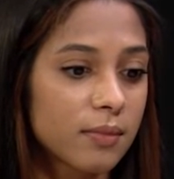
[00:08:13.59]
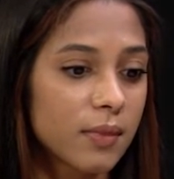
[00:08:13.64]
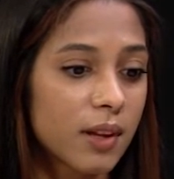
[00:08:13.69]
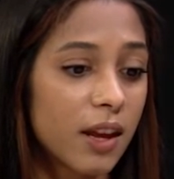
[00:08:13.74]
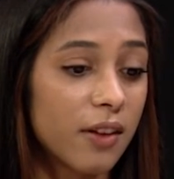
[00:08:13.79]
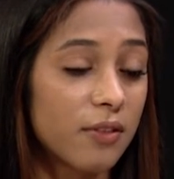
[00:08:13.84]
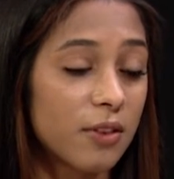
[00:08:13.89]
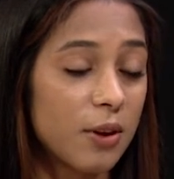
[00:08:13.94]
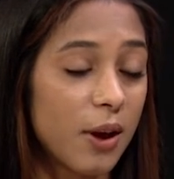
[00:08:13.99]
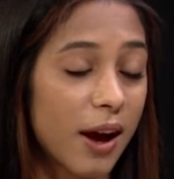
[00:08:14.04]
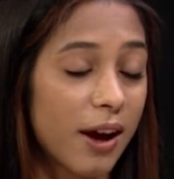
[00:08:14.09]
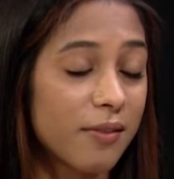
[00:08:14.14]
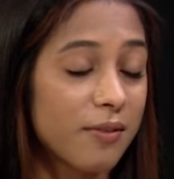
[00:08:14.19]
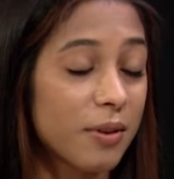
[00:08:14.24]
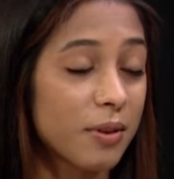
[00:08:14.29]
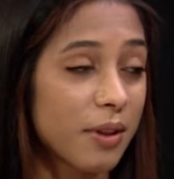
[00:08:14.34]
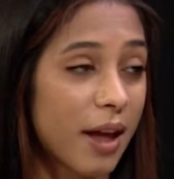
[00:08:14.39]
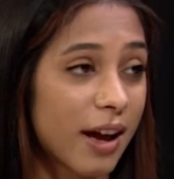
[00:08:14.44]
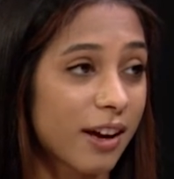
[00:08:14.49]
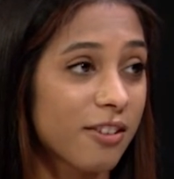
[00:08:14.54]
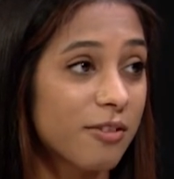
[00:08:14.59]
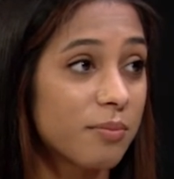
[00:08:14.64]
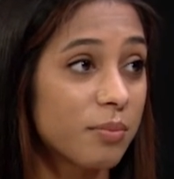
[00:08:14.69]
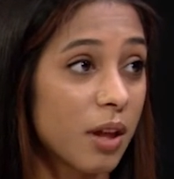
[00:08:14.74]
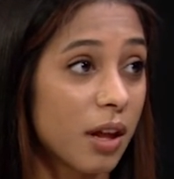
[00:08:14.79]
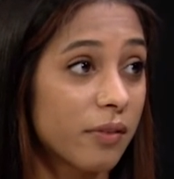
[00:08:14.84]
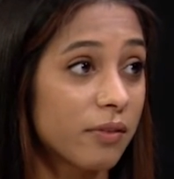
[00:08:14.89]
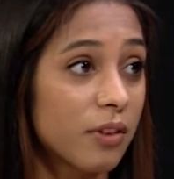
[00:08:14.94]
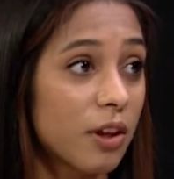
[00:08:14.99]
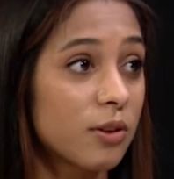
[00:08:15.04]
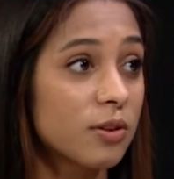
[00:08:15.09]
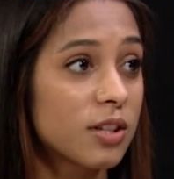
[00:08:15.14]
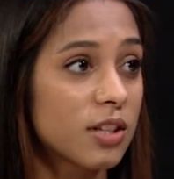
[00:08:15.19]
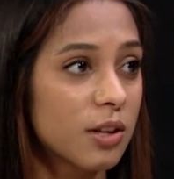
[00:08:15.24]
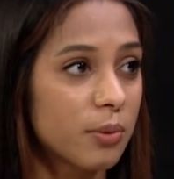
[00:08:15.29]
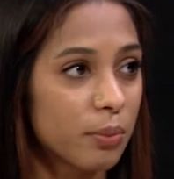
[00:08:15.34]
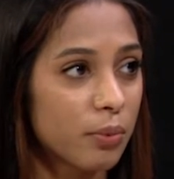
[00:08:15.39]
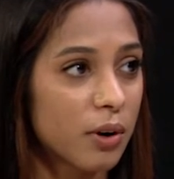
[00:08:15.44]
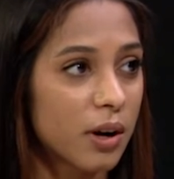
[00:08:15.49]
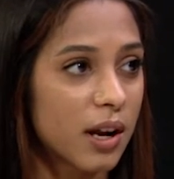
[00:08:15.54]
if you have lack of blood flow to the
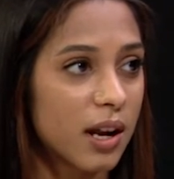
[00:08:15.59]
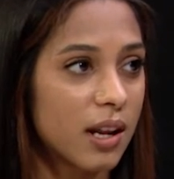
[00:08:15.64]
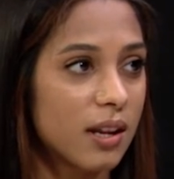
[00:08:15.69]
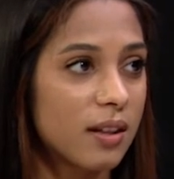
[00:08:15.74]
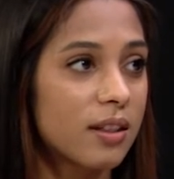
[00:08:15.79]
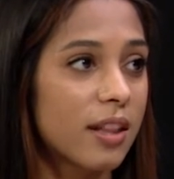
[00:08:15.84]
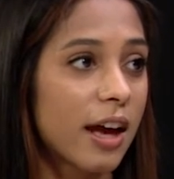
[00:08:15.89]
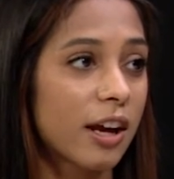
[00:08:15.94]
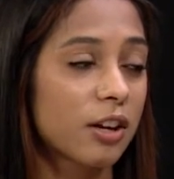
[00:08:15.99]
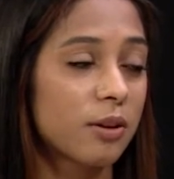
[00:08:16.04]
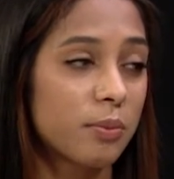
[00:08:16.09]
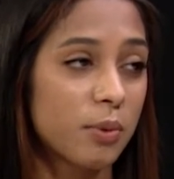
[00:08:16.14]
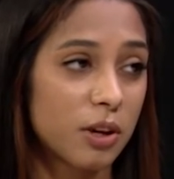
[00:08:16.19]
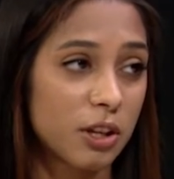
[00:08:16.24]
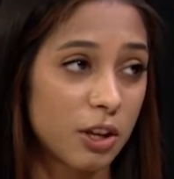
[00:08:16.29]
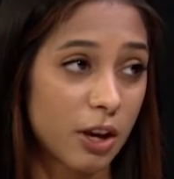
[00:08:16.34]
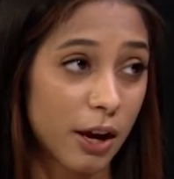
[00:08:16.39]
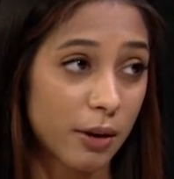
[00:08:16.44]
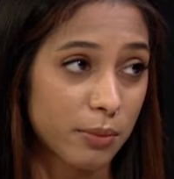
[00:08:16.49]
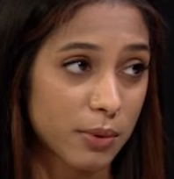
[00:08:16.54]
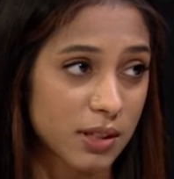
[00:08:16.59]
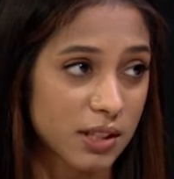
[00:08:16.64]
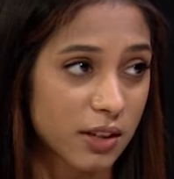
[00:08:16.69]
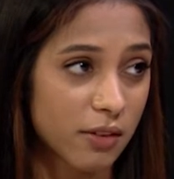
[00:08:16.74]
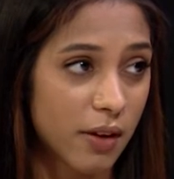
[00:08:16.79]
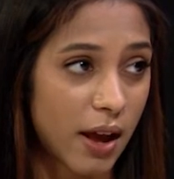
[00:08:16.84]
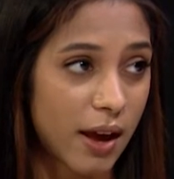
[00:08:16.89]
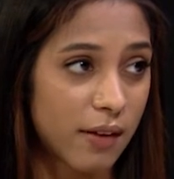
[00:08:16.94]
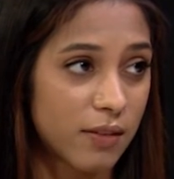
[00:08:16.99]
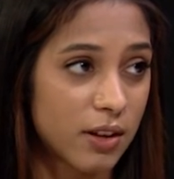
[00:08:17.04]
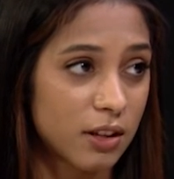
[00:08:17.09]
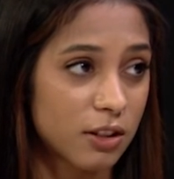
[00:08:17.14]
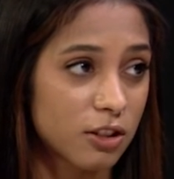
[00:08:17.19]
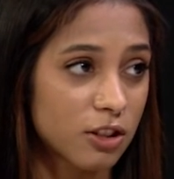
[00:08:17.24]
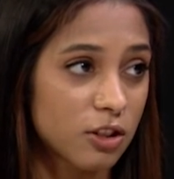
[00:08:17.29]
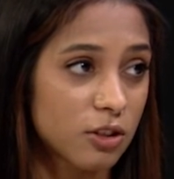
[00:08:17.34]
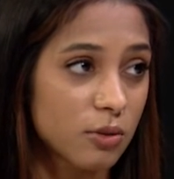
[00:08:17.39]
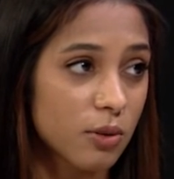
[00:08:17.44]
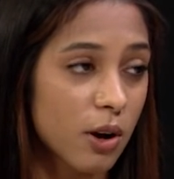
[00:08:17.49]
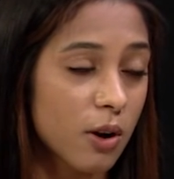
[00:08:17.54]
brain, that could put you at risk of having a
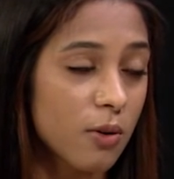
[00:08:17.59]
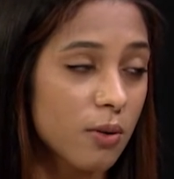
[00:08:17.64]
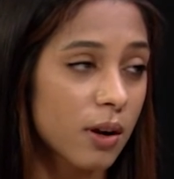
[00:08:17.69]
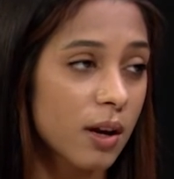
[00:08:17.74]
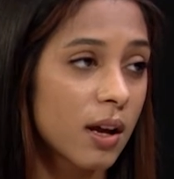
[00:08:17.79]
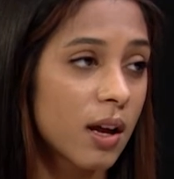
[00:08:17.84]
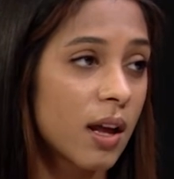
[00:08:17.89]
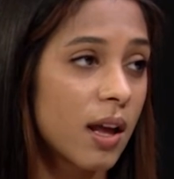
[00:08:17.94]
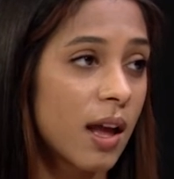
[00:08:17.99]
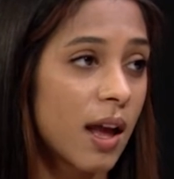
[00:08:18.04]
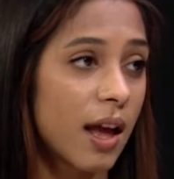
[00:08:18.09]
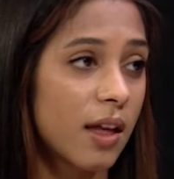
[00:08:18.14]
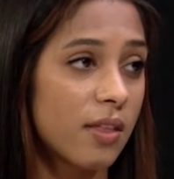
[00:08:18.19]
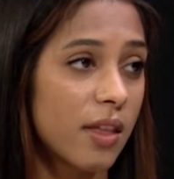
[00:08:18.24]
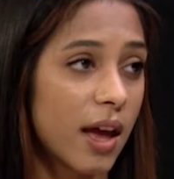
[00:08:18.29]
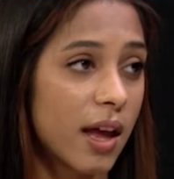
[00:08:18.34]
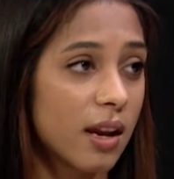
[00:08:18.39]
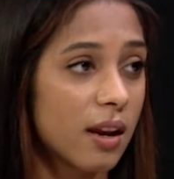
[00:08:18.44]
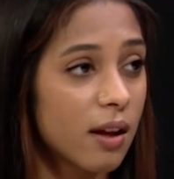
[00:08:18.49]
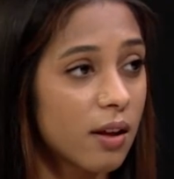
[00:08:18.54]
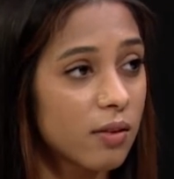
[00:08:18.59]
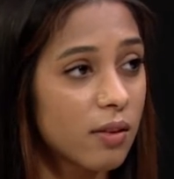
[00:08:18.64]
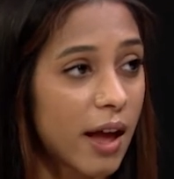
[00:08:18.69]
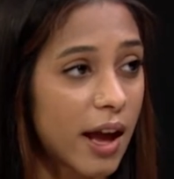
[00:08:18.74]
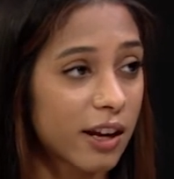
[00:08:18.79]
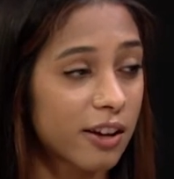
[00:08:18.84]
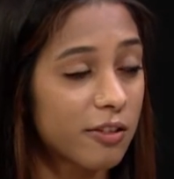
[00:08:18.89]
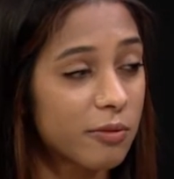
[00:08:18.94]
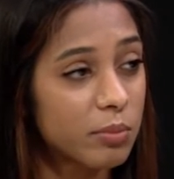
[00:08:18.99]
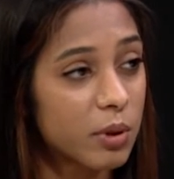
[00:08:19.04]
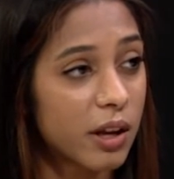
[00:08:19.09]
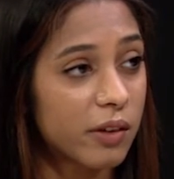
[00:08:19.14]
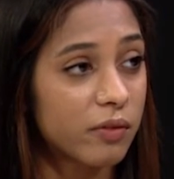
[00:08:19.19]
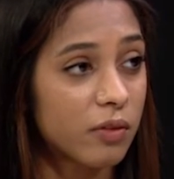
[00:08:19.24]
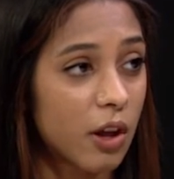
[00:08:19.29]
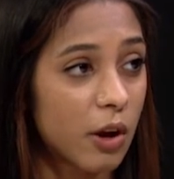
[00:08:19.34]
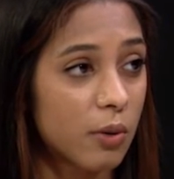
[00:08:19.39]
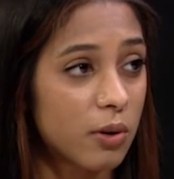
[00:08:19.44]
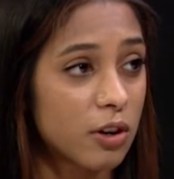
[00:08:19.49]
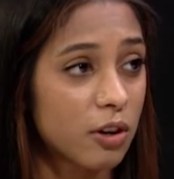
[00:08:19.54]
stroke. And then lack of blood
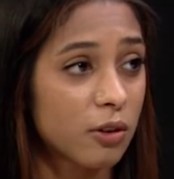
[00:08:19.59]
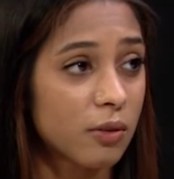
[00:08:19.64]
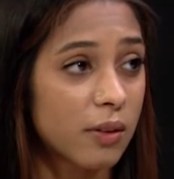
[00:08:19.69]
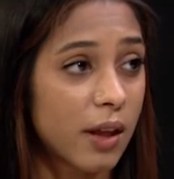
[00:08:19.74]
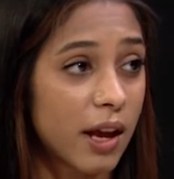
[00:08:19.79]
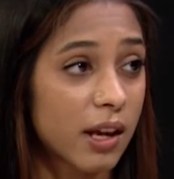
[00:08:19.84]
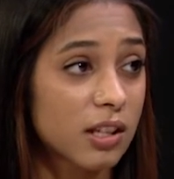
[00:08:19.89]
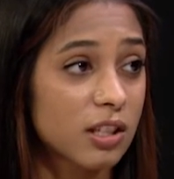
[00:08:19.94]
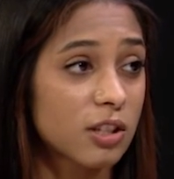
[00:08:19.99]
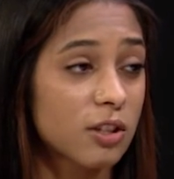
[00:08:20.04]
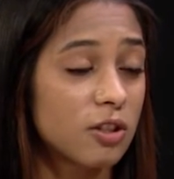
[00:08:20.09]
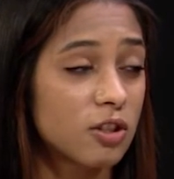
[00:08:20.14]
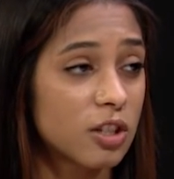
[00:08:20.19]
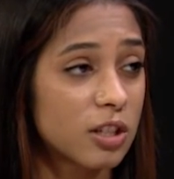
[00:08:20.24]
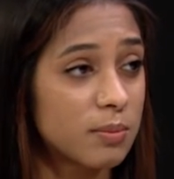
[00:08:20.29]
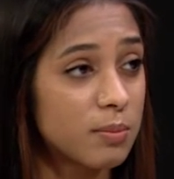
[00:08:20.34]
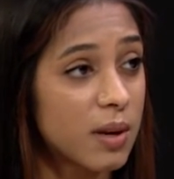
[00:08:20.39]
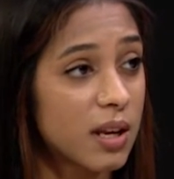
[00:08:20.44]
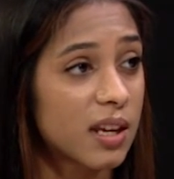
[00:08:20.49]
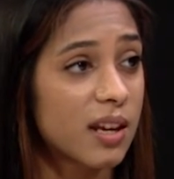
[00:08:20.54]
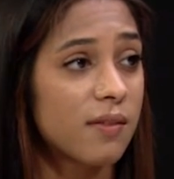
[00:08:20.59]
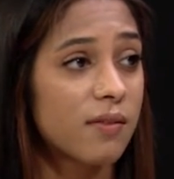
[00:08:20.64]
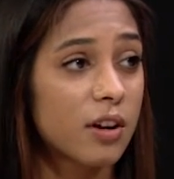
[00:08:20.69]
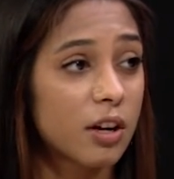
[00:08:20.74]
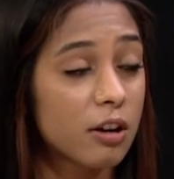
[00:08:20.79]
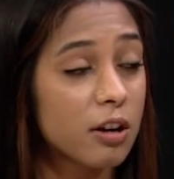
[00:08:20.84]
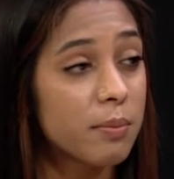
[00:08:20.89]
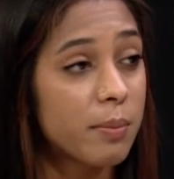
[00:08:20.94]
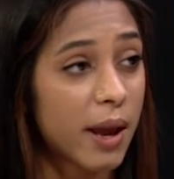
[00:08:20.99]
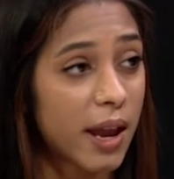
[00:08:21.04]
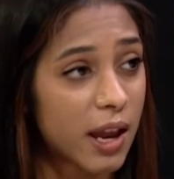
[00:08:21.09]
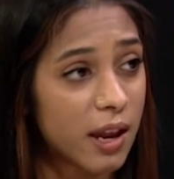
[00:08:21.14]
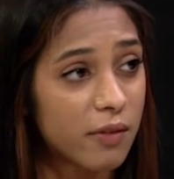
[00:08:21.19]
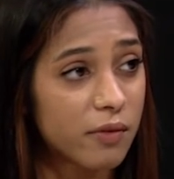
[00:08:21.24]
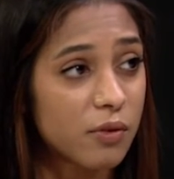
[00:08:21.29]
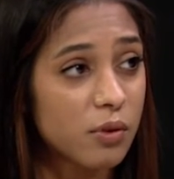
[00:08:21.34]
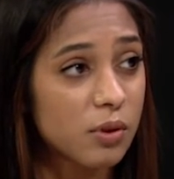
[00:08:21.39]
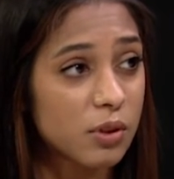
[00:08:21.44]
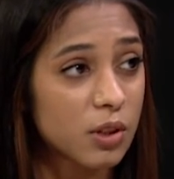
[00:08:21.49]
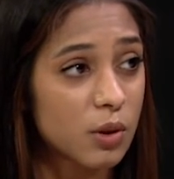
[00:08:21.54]
flow in your legs could just make it very
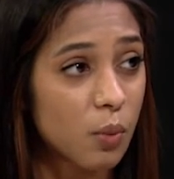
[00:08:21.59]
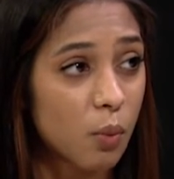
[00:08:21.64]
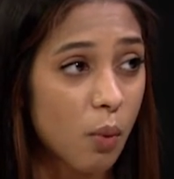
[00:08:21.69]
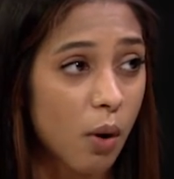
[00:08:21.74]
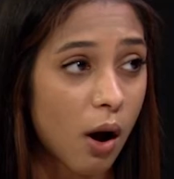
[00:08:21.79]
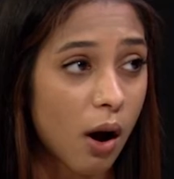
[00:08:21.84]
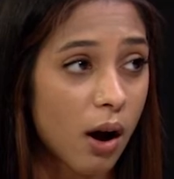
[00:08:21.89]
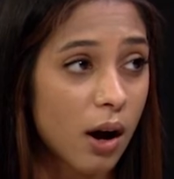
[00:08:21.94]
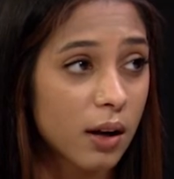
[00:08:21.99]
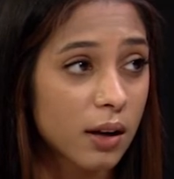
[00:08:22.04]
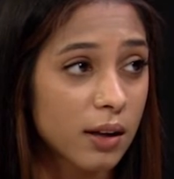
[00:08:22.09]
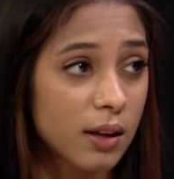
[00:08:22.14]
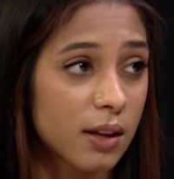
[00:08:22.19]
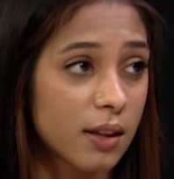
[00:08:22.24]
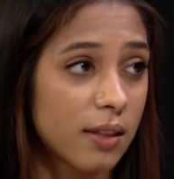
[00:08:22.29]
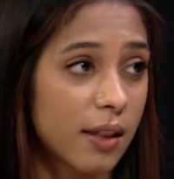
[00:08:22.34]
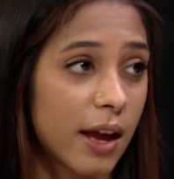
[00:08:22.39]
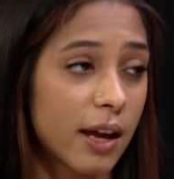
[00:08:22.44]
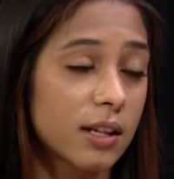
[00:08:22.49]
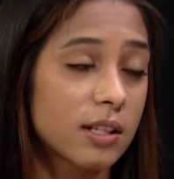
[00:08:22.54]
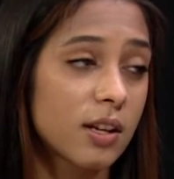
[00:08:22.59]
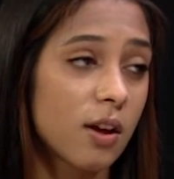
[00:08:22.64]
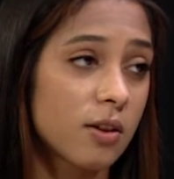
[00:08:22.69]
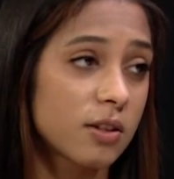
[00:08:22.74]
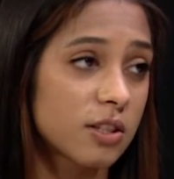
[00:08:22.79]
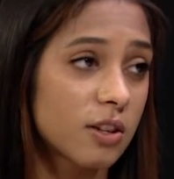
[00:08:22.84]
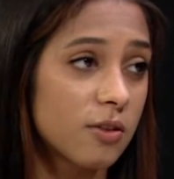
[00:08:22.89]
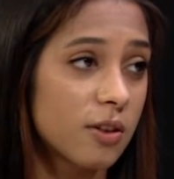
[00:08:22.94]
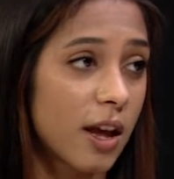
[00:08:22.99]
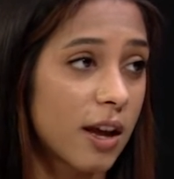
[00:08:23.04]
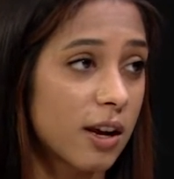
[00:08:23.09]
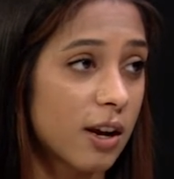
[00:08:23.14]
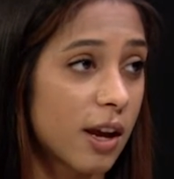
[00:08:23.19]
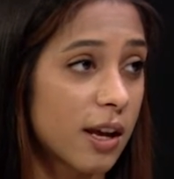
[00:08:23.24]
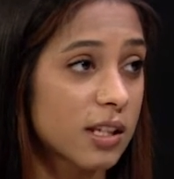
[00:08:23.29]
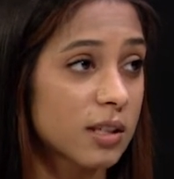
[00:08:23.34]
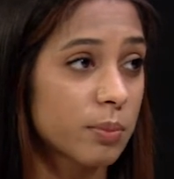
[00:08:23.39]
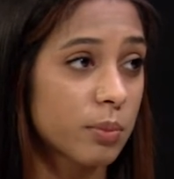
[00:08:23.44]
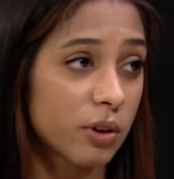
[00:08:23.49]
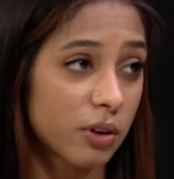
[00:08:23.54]
painful to walk, and that's also known
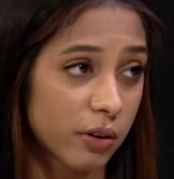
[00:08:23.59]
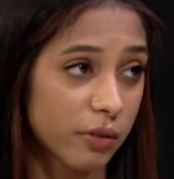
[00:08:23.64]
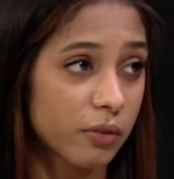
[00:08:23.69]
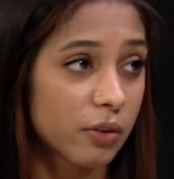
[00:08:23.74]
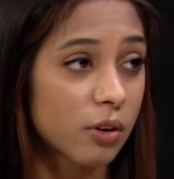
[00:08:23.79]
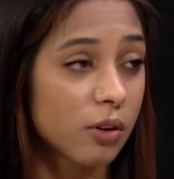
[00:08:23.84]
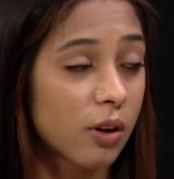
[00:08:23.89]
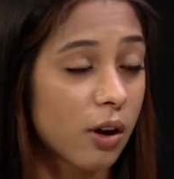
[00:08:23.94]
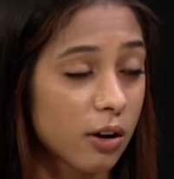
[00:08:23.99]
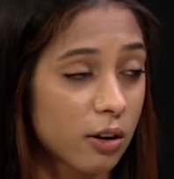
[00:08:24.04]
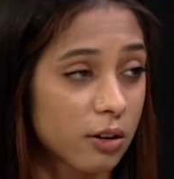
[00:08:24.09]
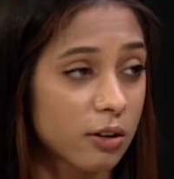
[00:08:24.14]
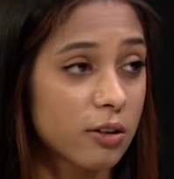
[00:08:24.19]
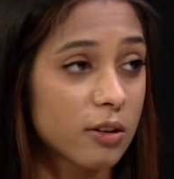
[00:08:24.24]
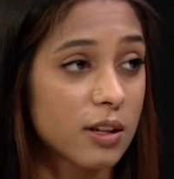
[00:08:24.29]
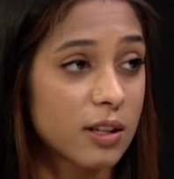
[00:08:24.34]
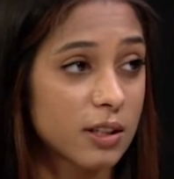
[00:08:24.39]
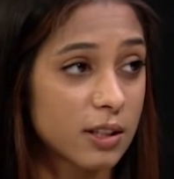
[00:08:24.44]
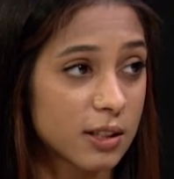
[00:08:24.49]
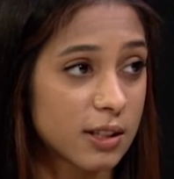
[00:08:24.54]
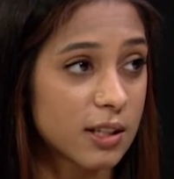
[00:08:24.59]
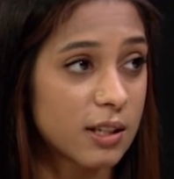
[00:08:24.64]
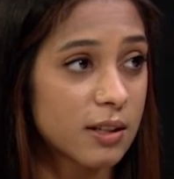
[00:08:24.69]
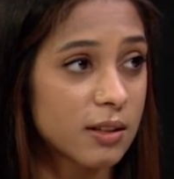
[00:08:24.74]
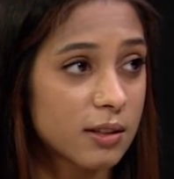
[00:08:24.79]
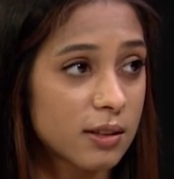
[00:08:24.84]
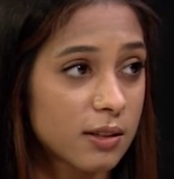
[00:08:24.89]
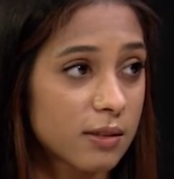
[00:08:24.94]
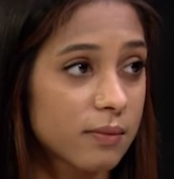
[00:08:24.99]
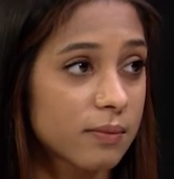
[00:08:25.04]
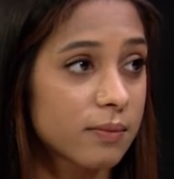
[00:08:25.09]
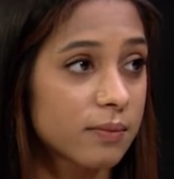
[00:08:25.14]
as peripheral artery disease.